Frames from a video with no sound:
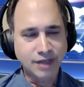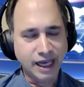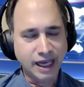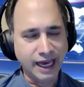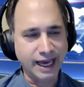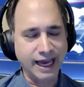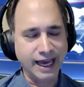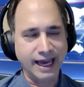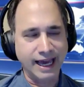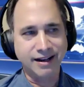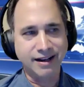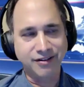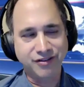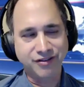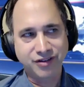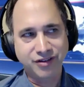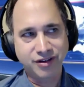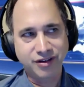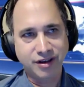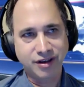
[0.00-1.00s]

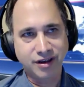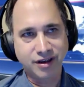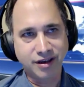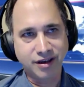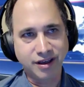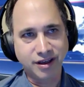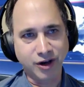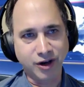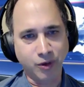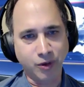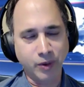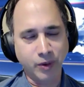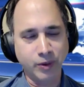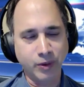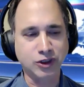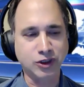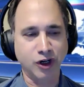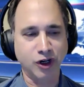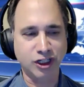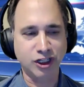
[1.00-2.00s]
And, uh, you know, we, we,
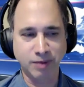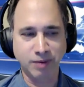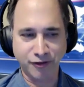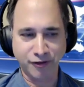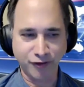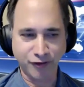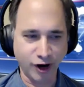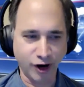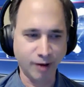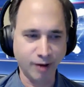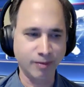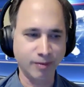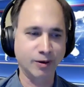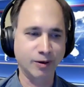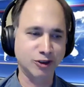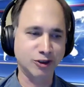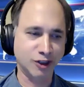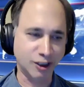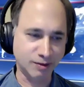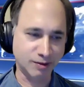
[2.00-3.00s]
talked about pharma, we
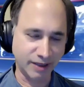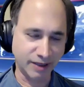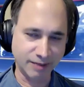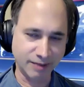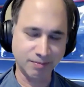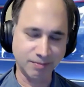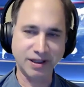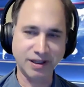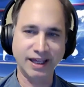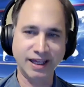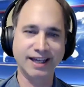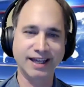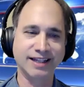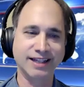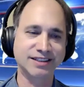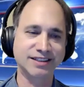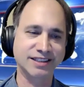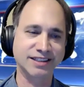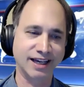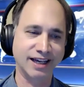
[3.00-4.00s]
talked about
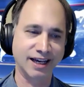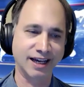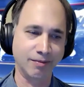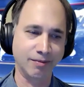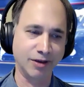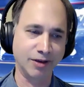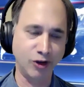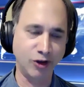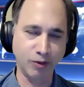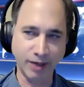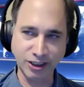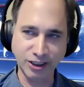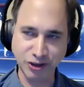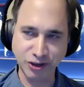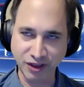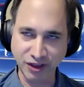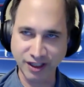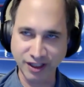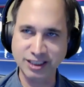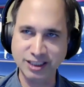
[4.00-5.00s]
implants. Um, you
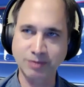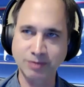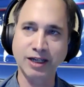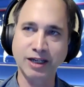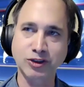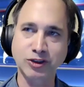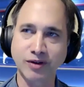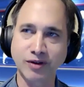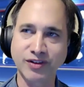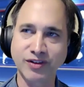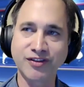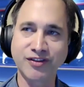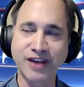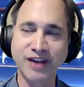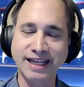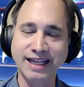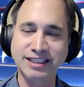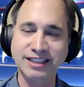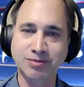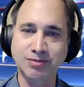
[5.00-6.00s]
mentioned things about sort of
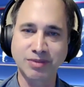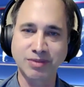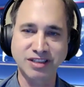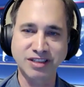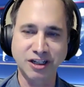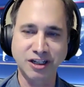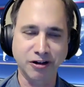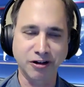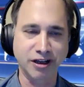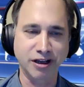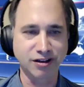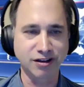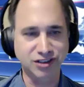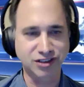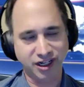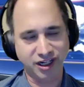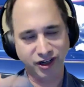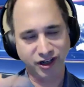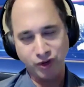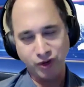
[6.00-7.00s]
advanced materials,
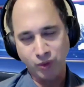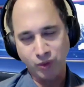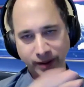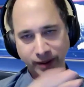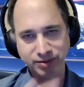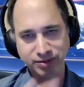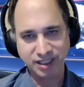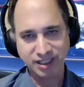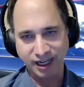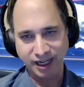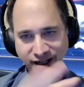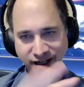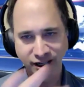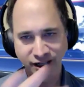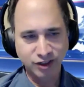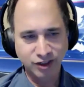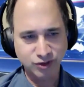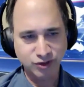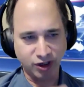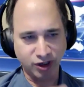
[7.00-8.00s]
and I know the website
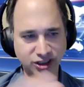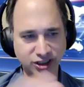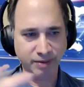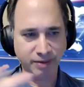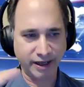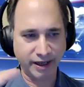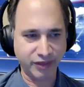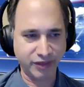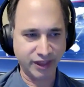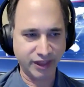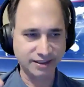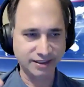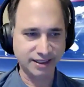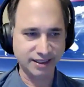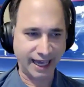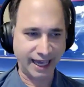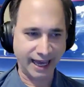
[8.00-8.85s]
talks about things like